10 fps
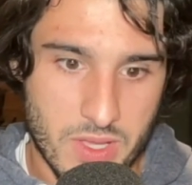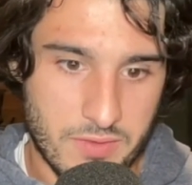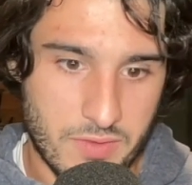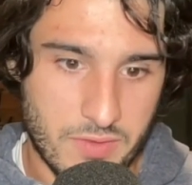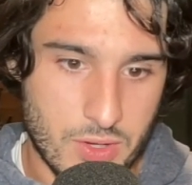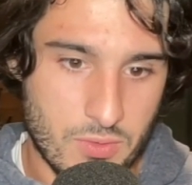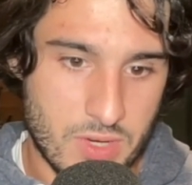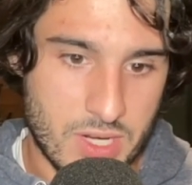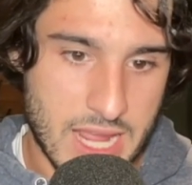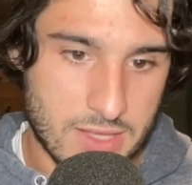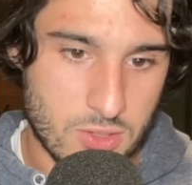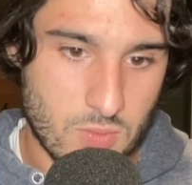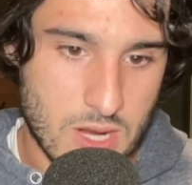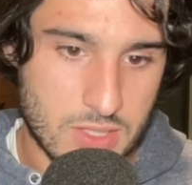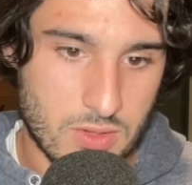And if you do D'Angelo
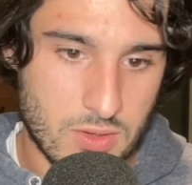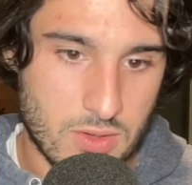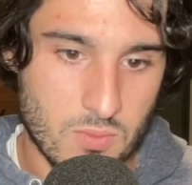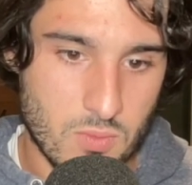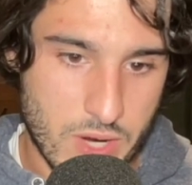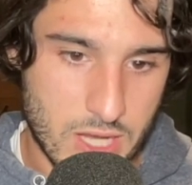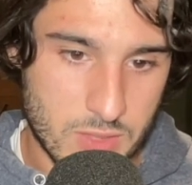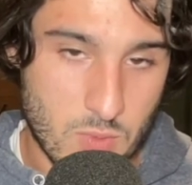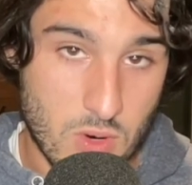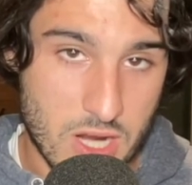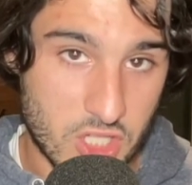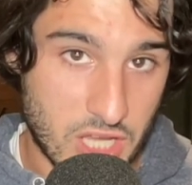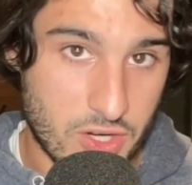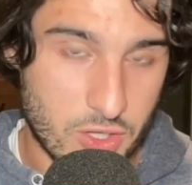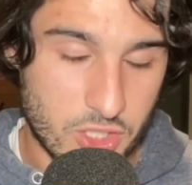Russell, Rui Hachimura, and
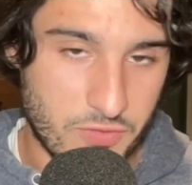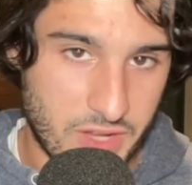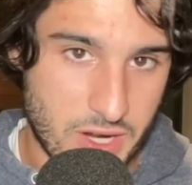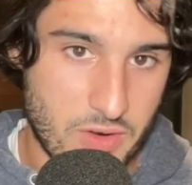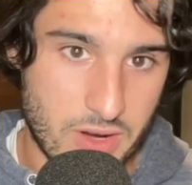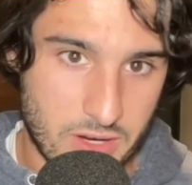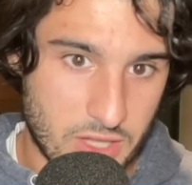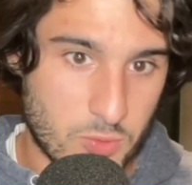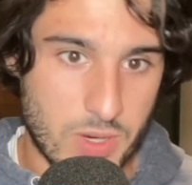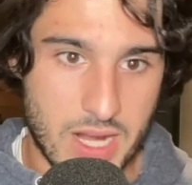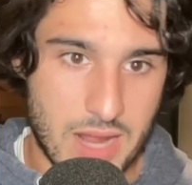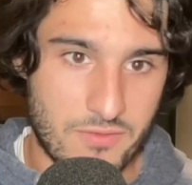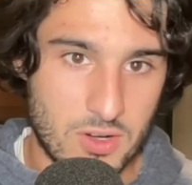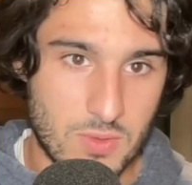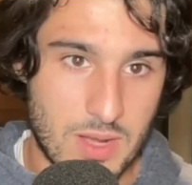Jalen Hood-Schifino, the
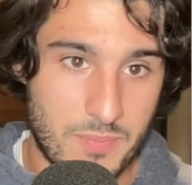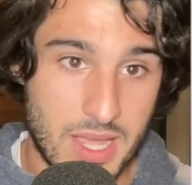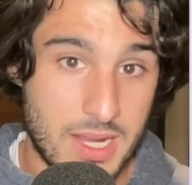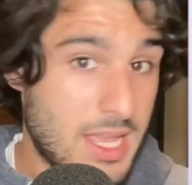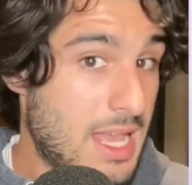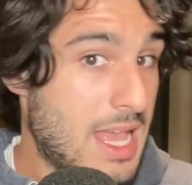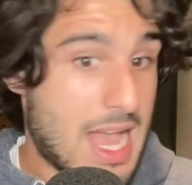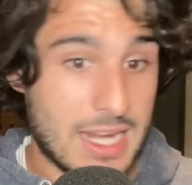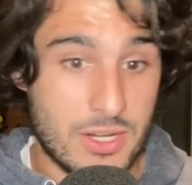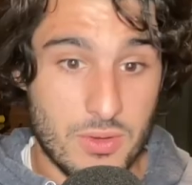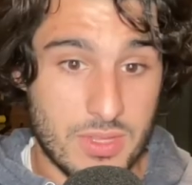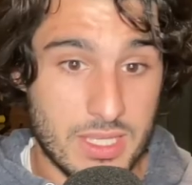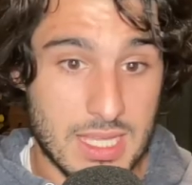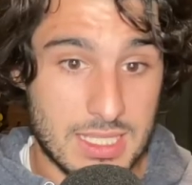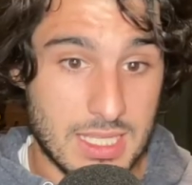twenty-nine first round pick, I do
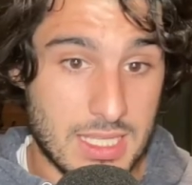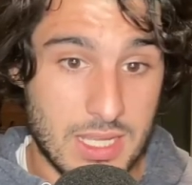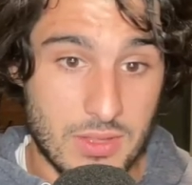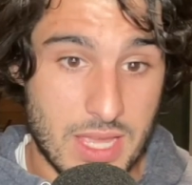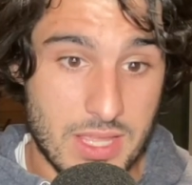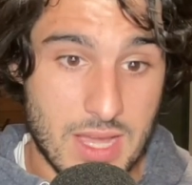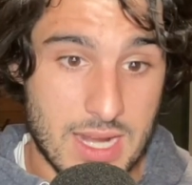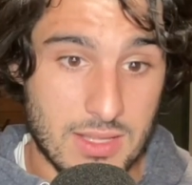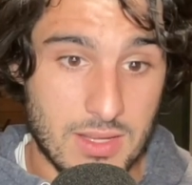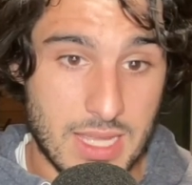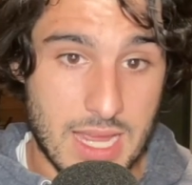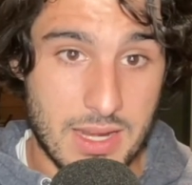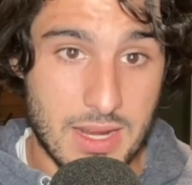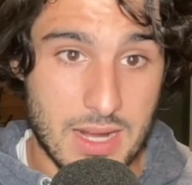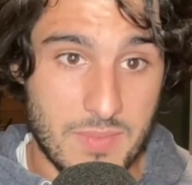think that's a deal that you got to look at
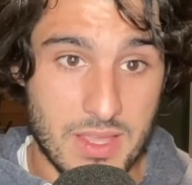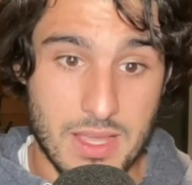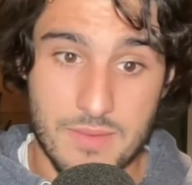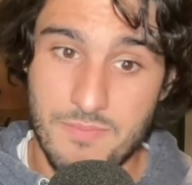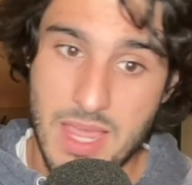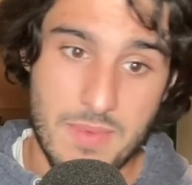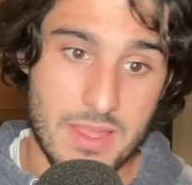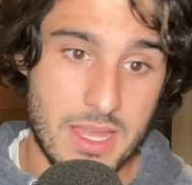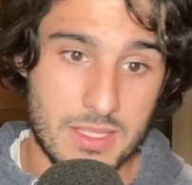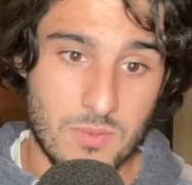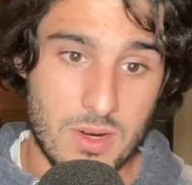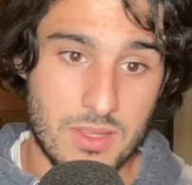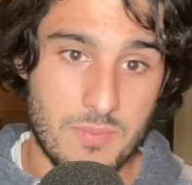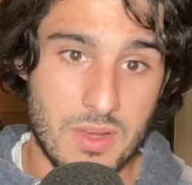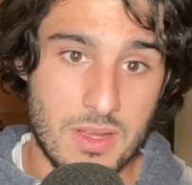and you got to be like, maybe that's
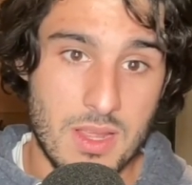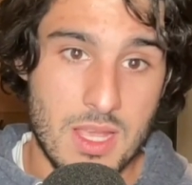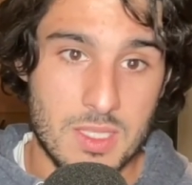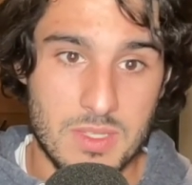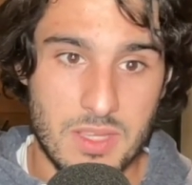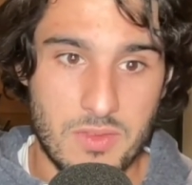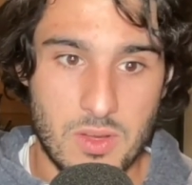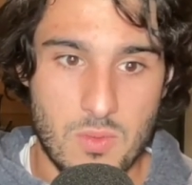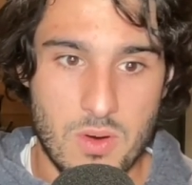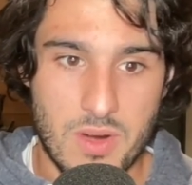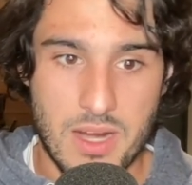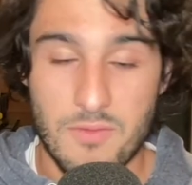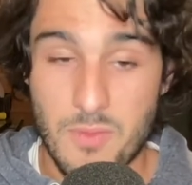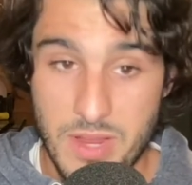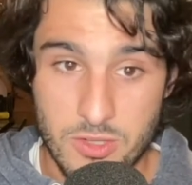worth it. But specifically what we're
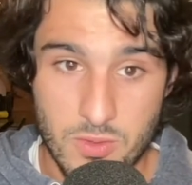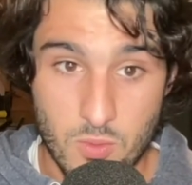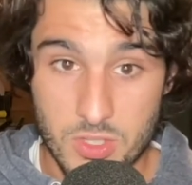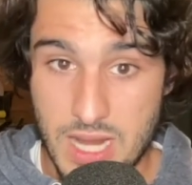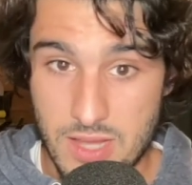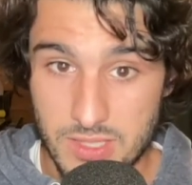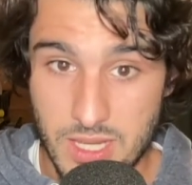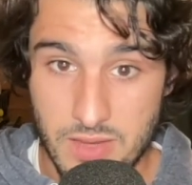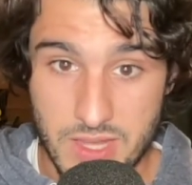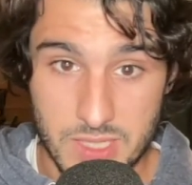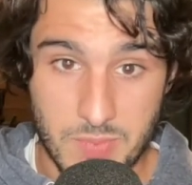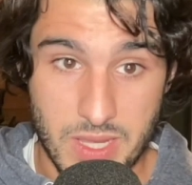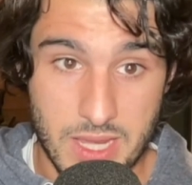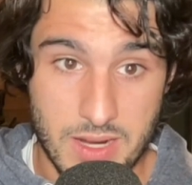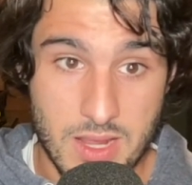hearing from Adrian Wojnarowski of E S
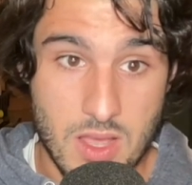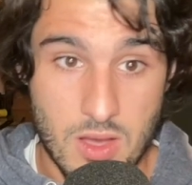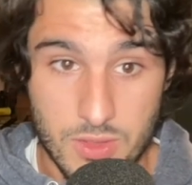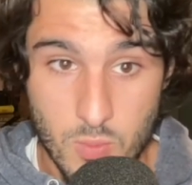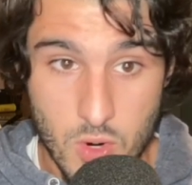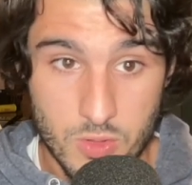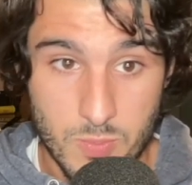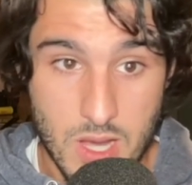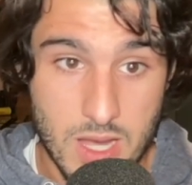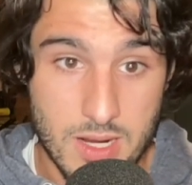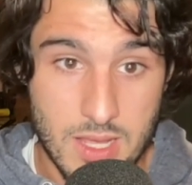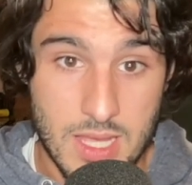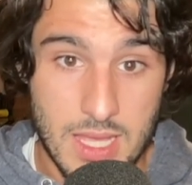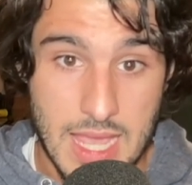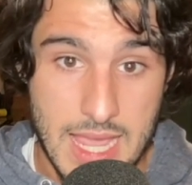P N on the Woj pod
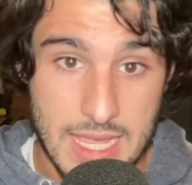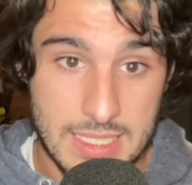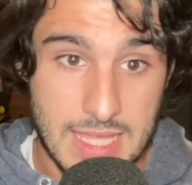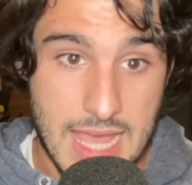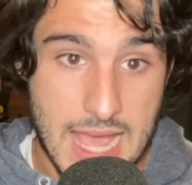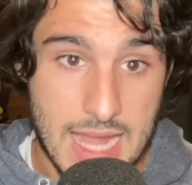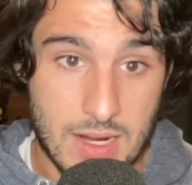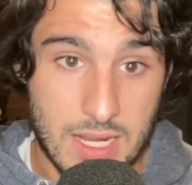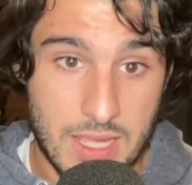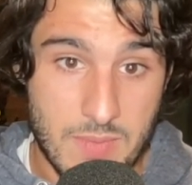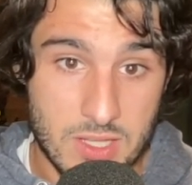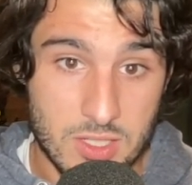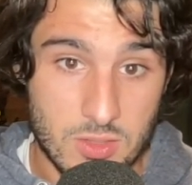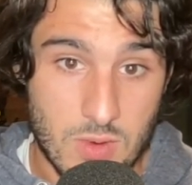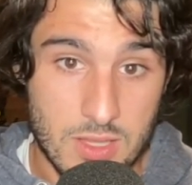is that he
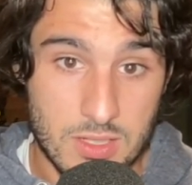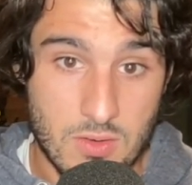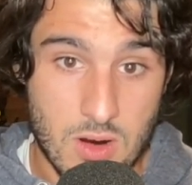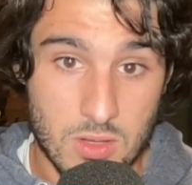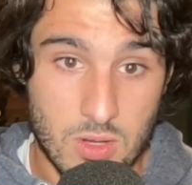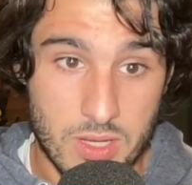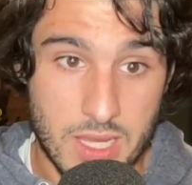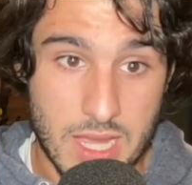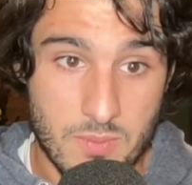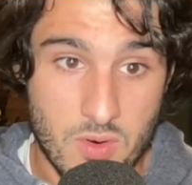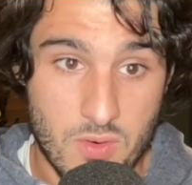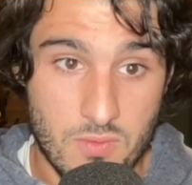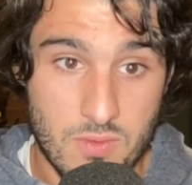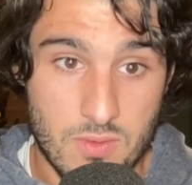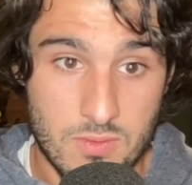mentioned Toronto are looking at a
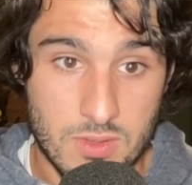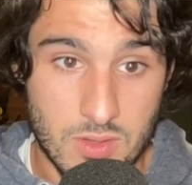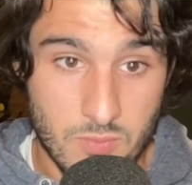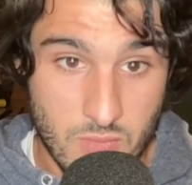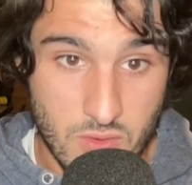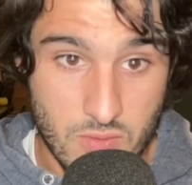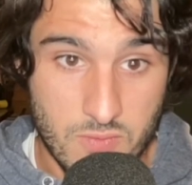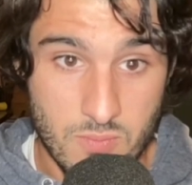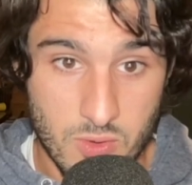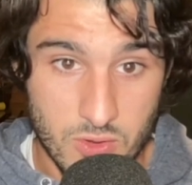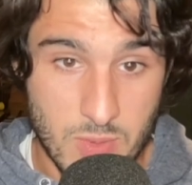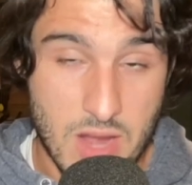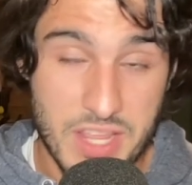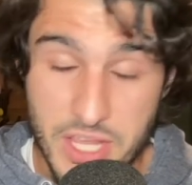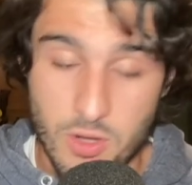move to move Bruce
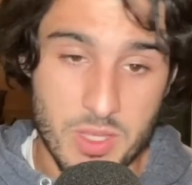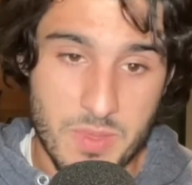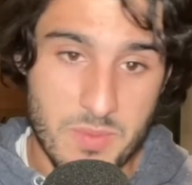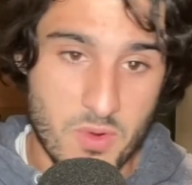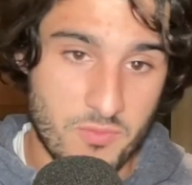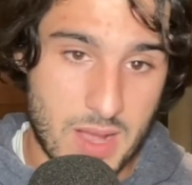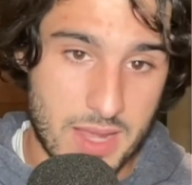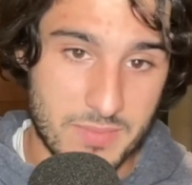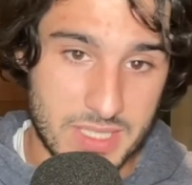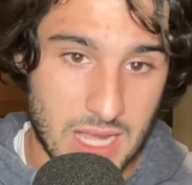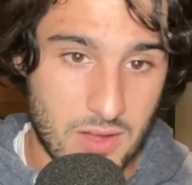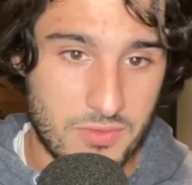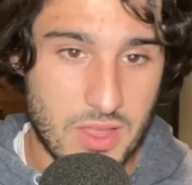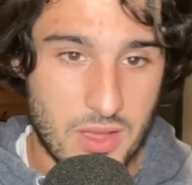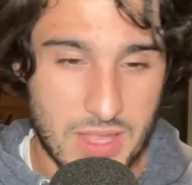Brown. He can only be moved by
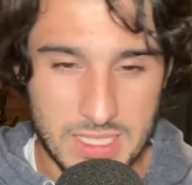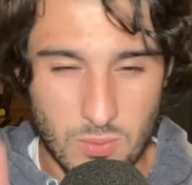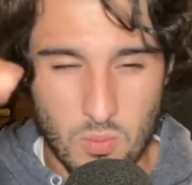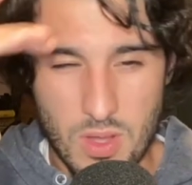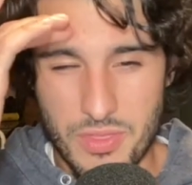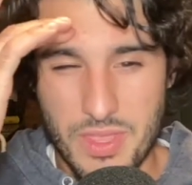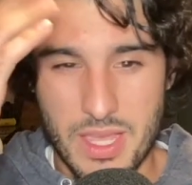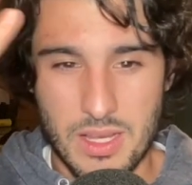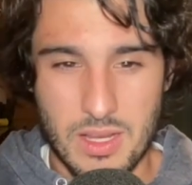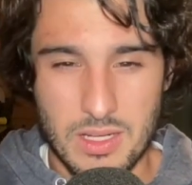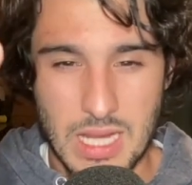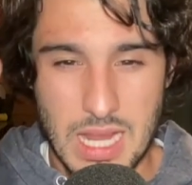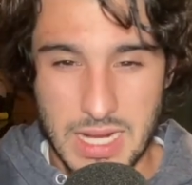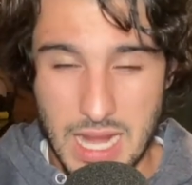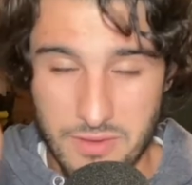himself, though. That's the one thing
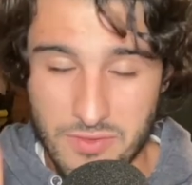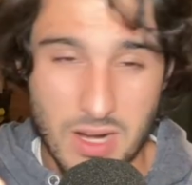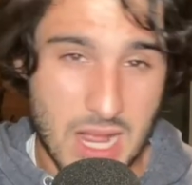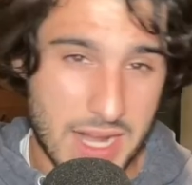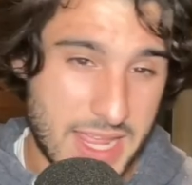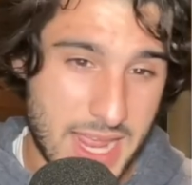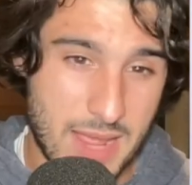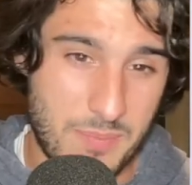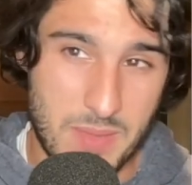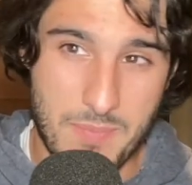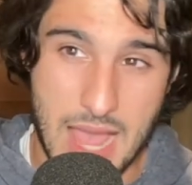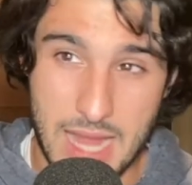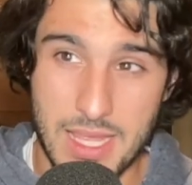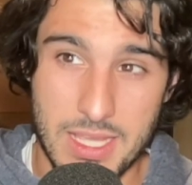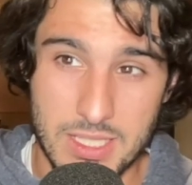I kind of forgot. He can't be
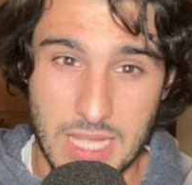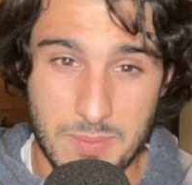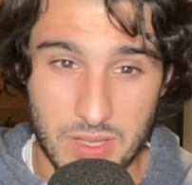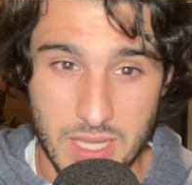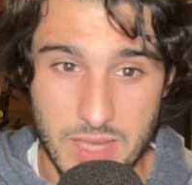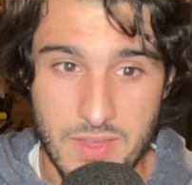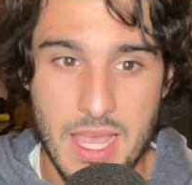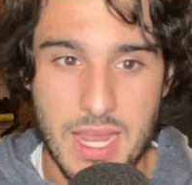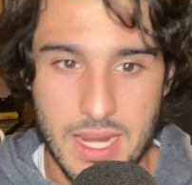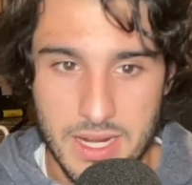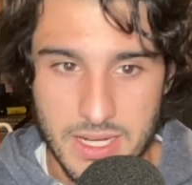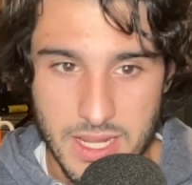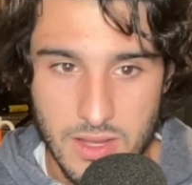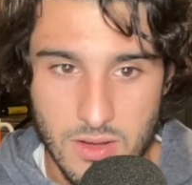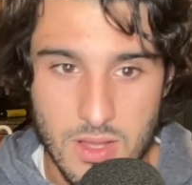packaged, I believe, in a
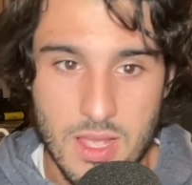deal.